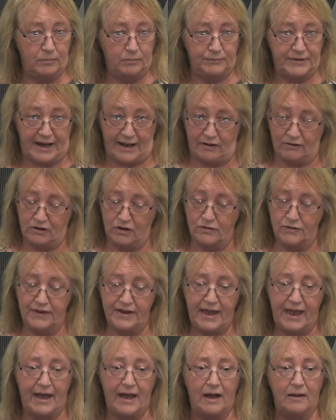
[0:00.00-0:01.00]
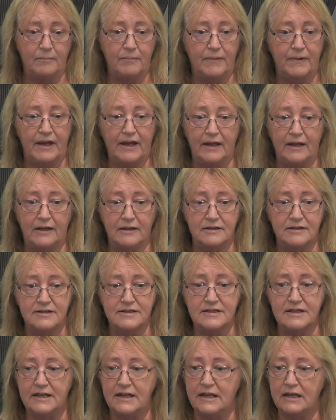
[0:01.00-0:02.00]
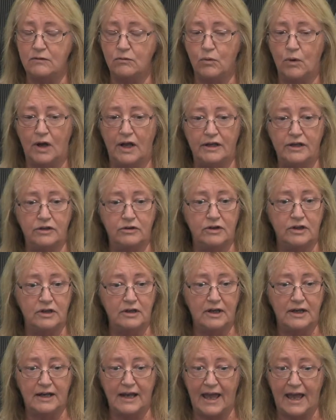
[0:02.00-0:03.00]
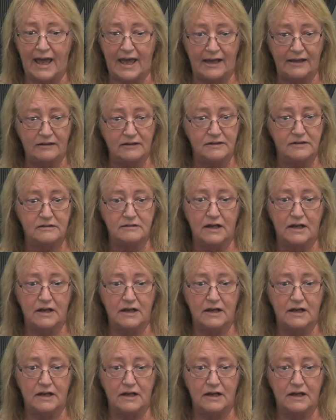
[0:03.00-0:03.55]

download the app and see what you can get,